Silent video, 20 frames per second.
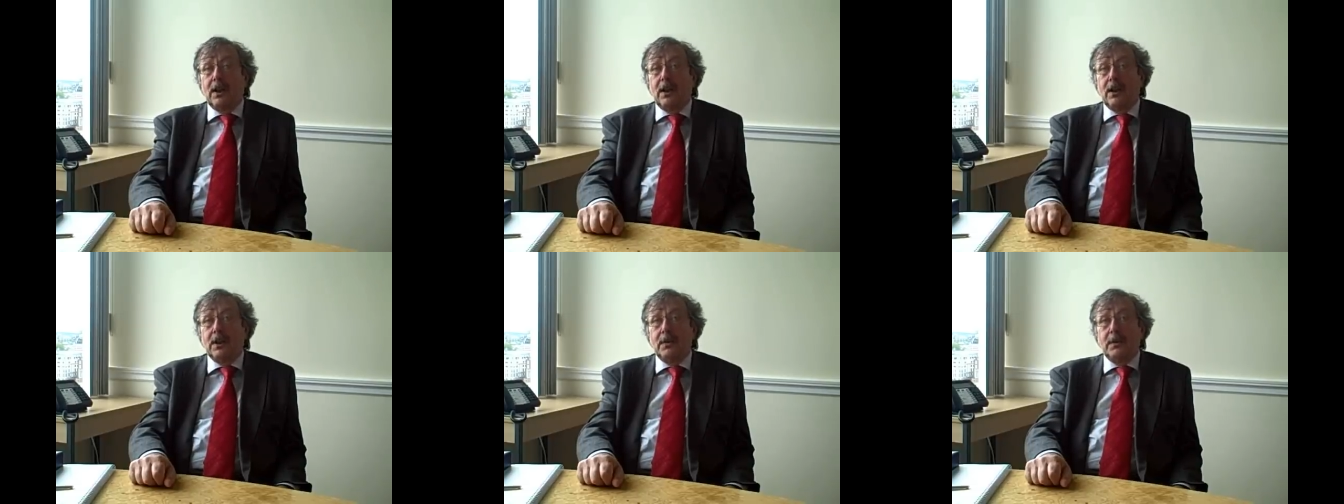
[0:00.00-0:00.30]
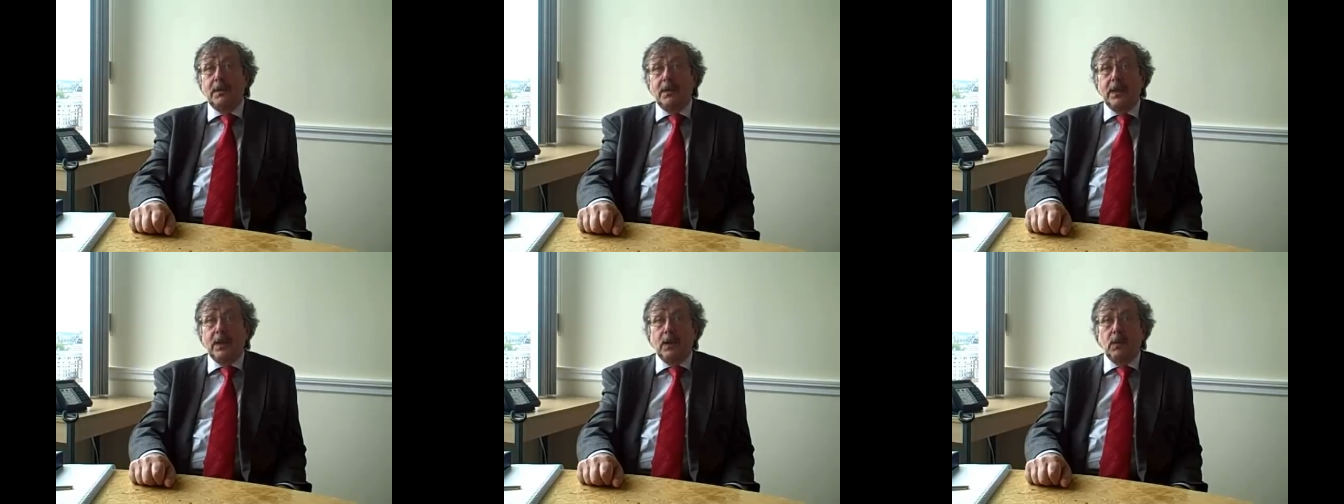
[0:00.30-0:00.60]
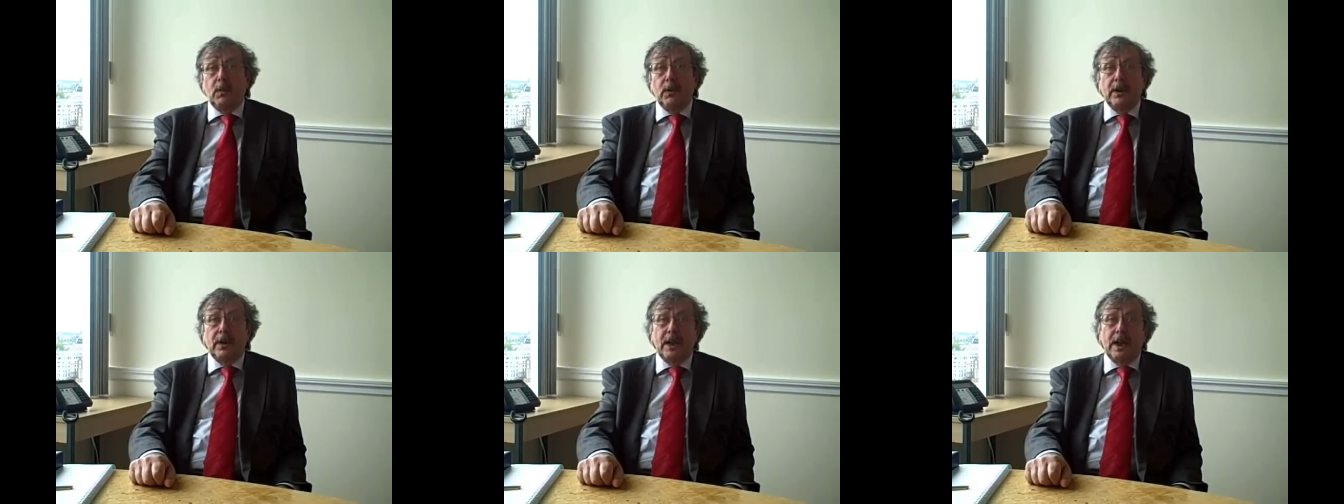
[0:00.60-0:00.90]
Um,
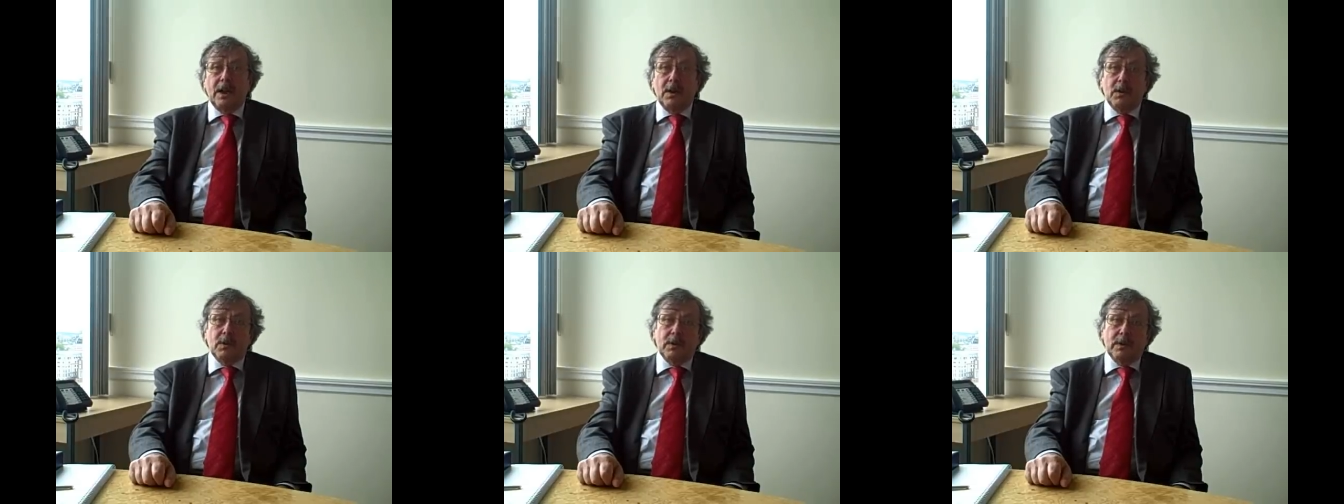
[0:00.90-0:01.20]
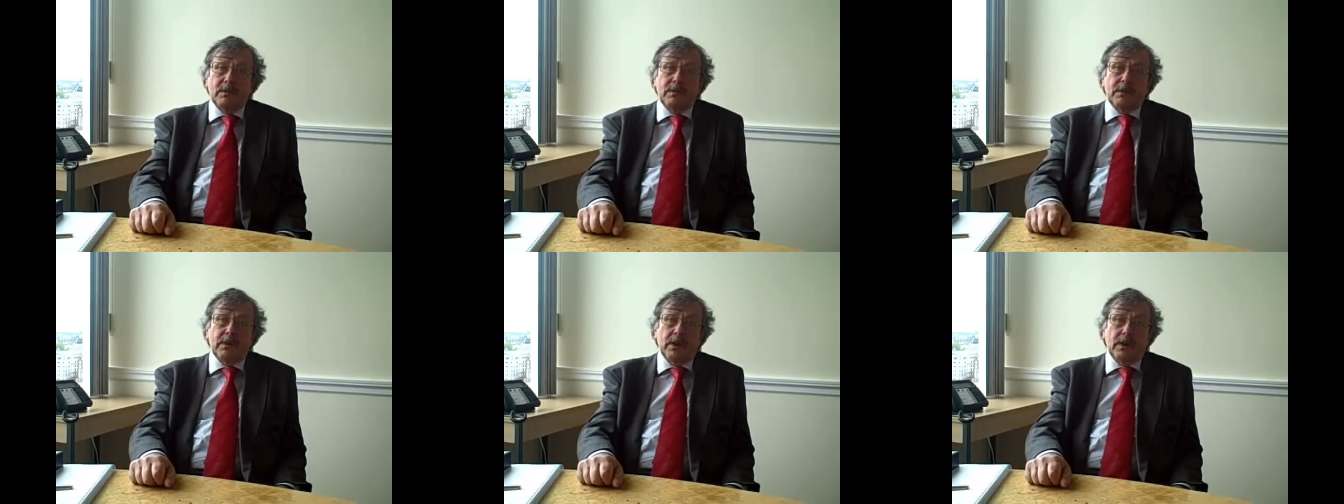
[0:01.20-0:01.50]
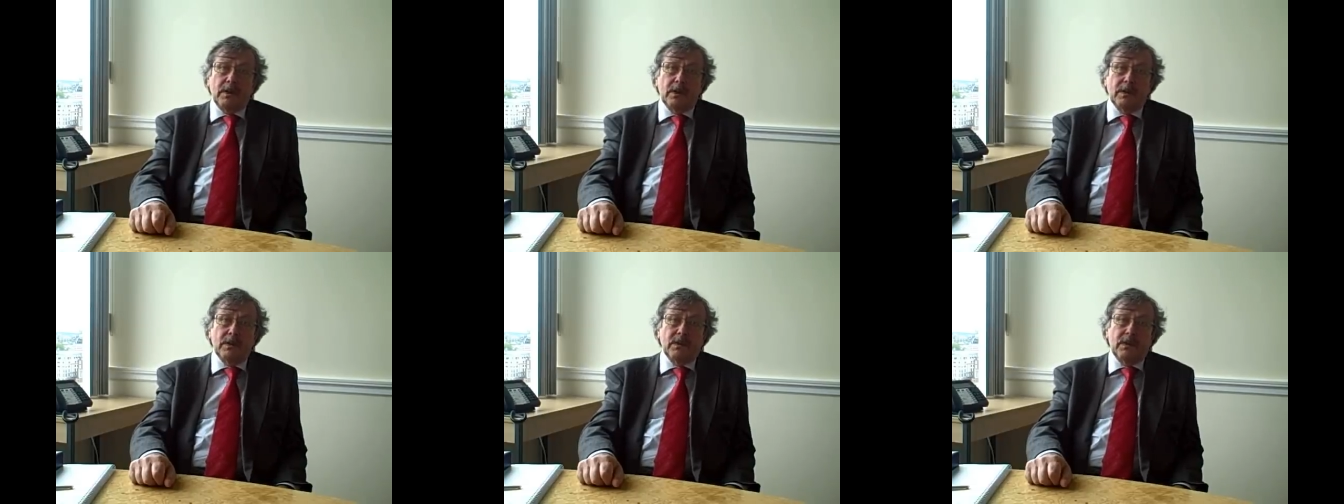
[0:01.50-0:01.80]
we're now
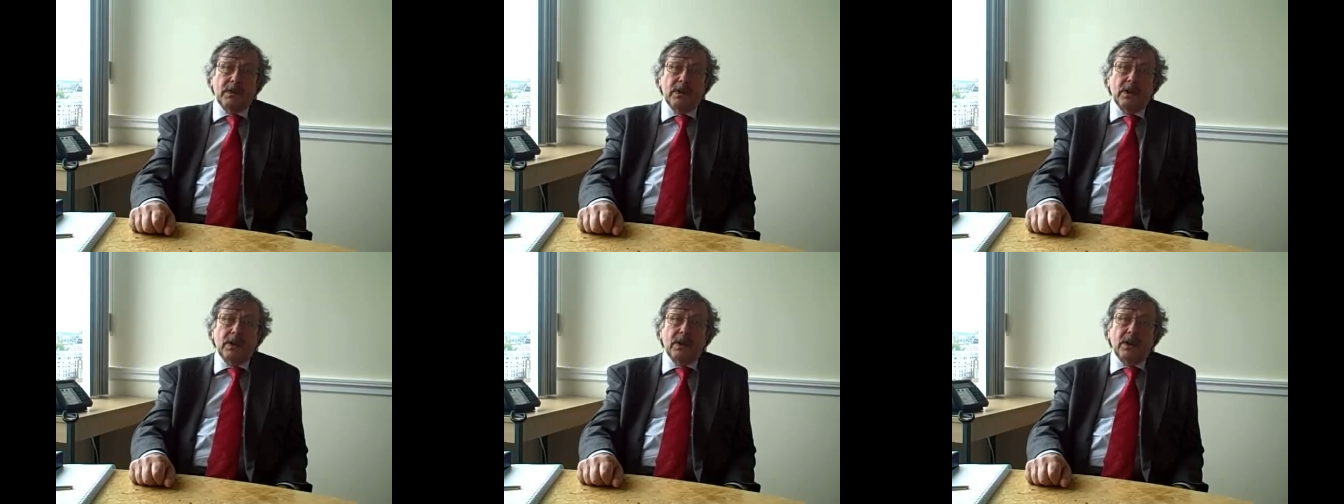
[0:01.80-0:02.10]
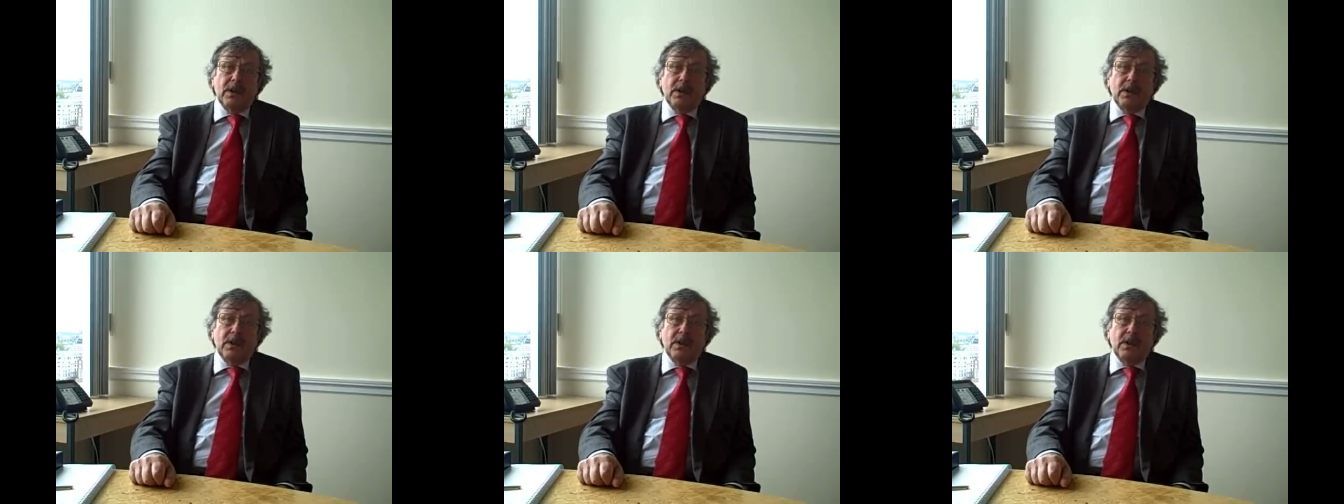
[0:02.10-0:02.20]
involved